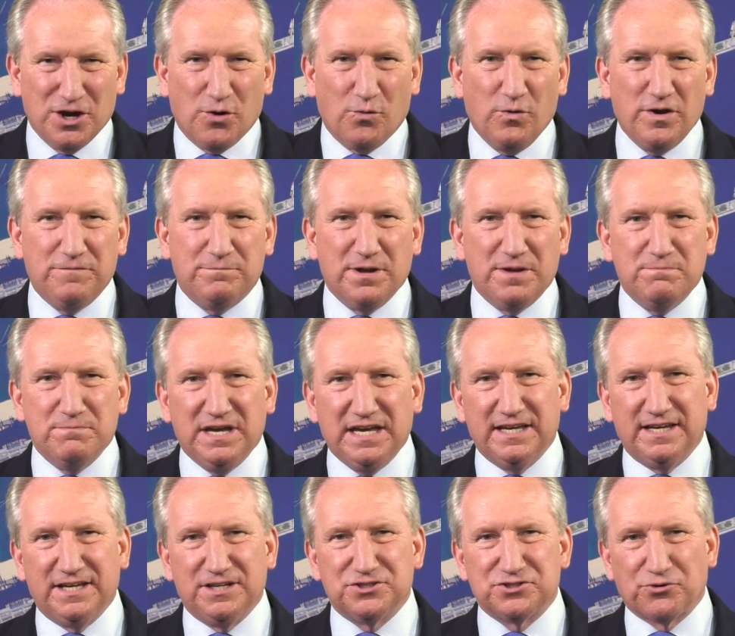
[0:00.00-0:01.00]
We've been
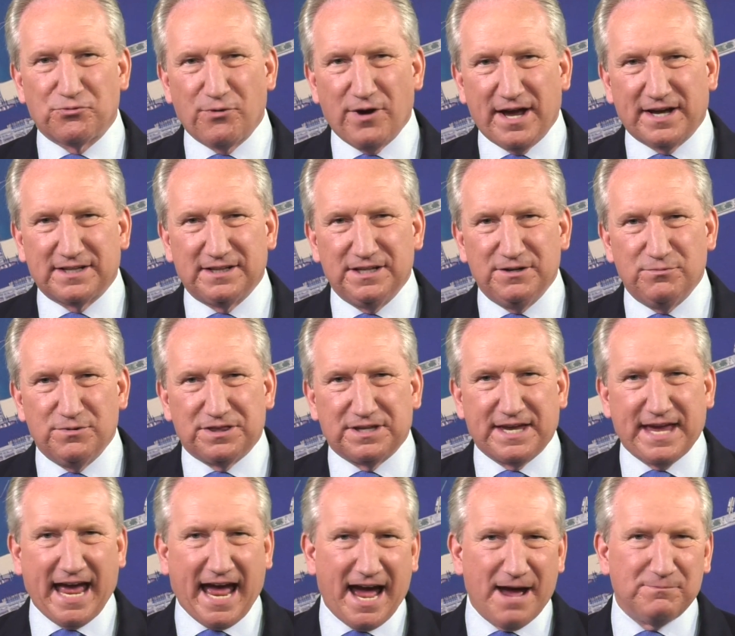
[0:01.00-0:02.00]
meeting directly with
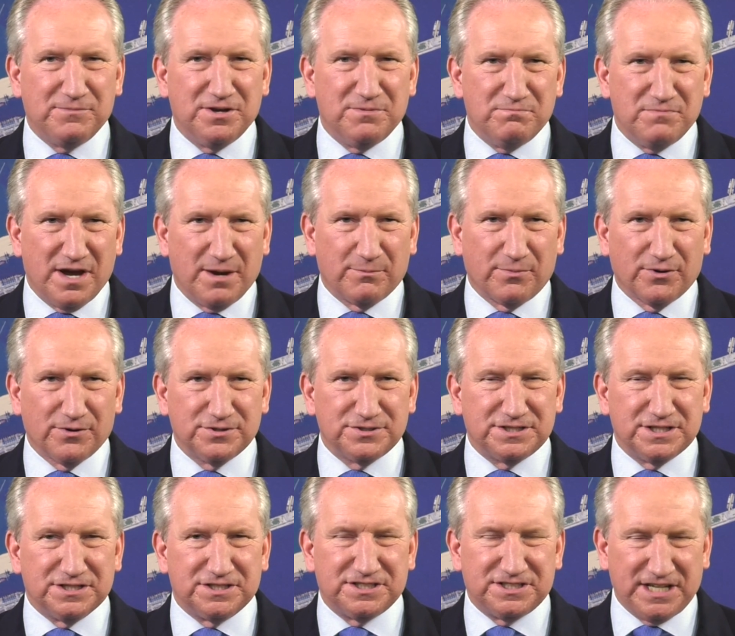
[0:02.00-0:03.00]
cabinet
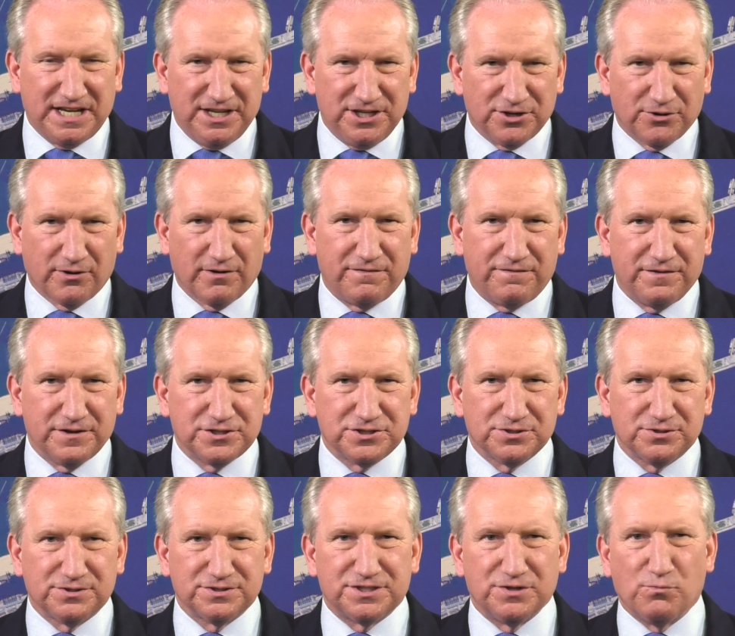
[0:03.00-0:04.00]
members and senior
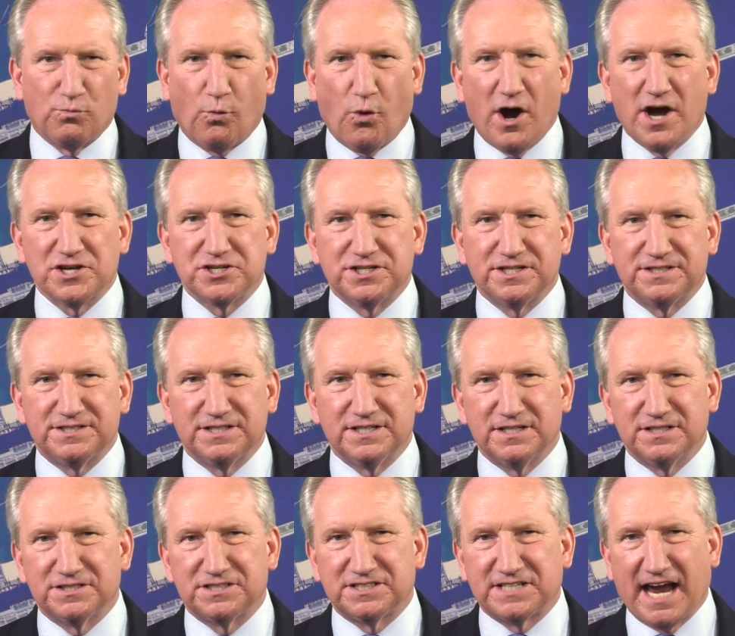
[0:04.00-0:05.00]
officials in
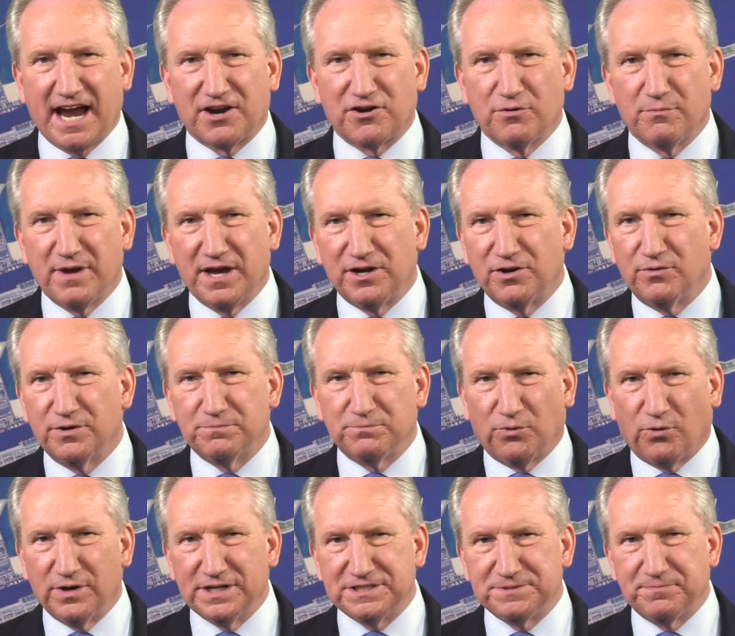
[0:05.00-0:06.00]
Washington, Sacramento, and
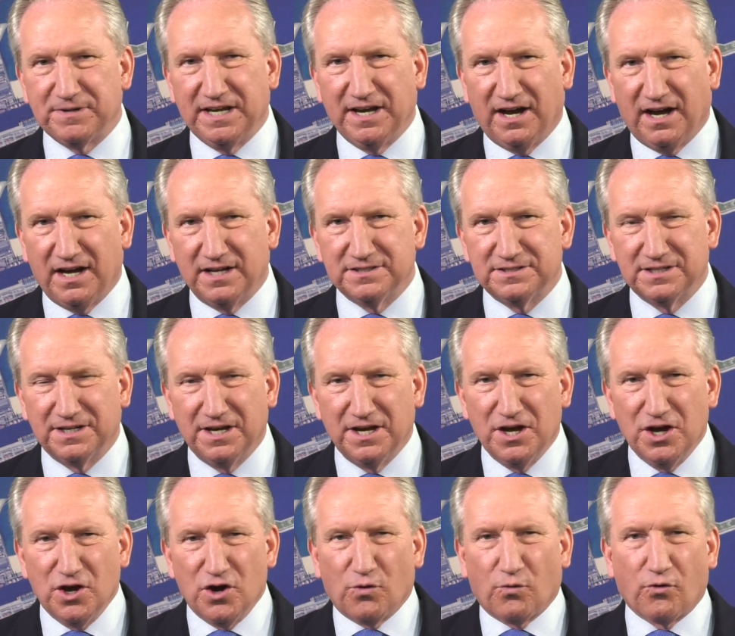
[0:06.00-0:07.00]
points beyond.
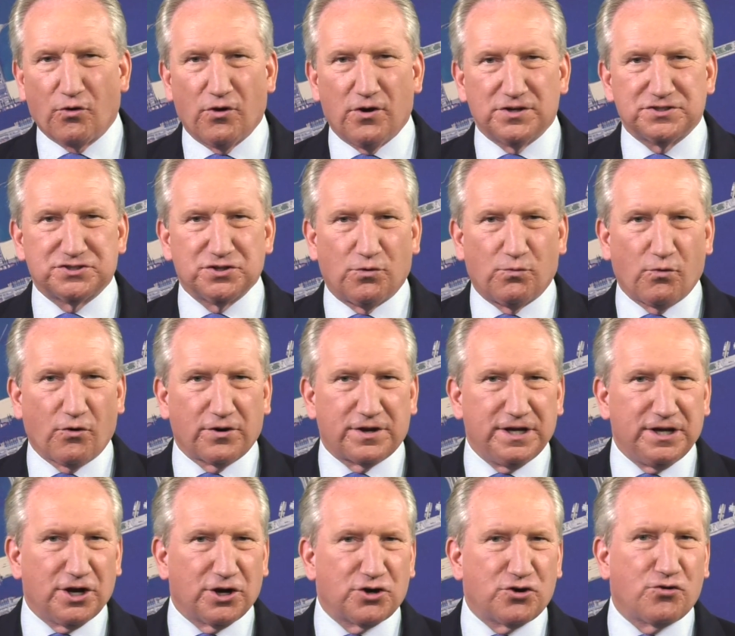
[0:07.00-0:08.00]
We're also
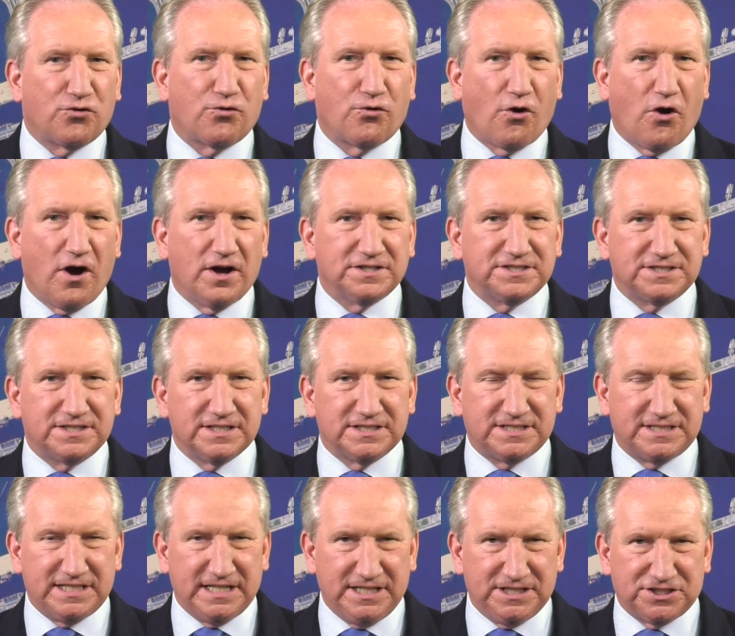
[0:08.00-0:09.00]
working across the
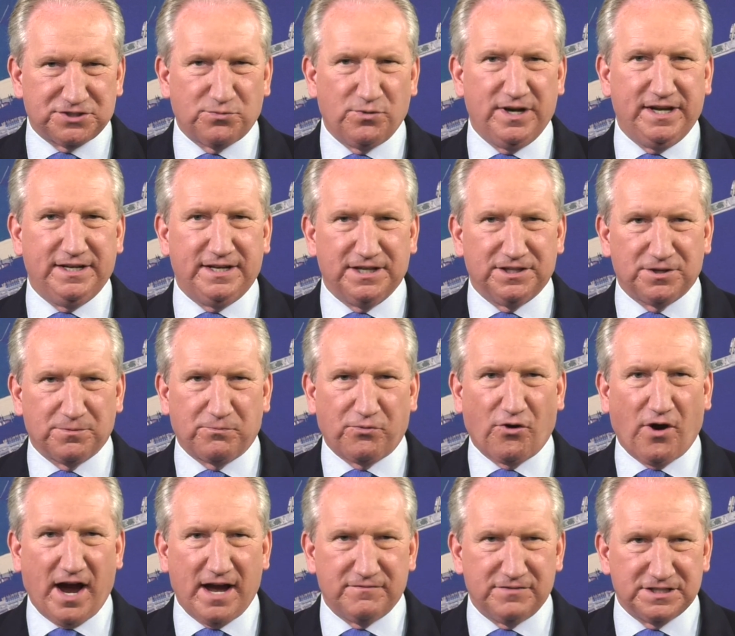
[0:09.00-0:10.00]
C-suite in the
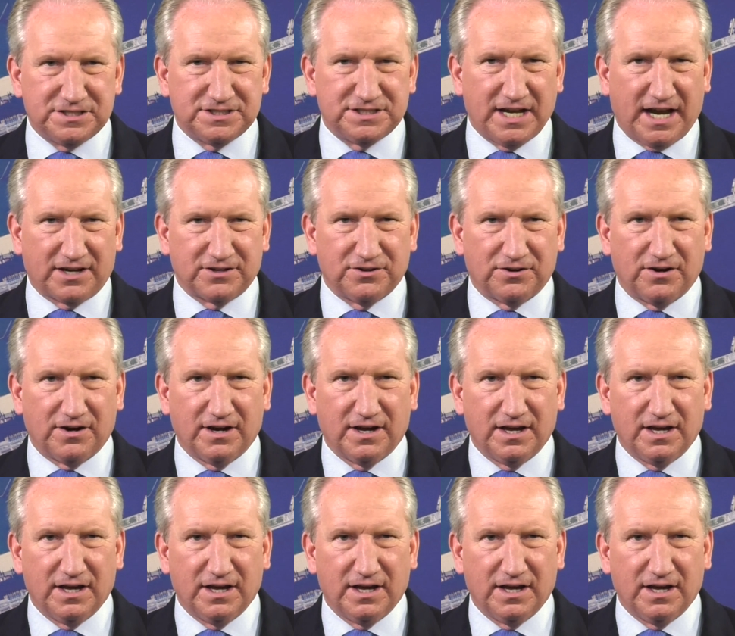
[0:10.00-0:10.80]
private sector.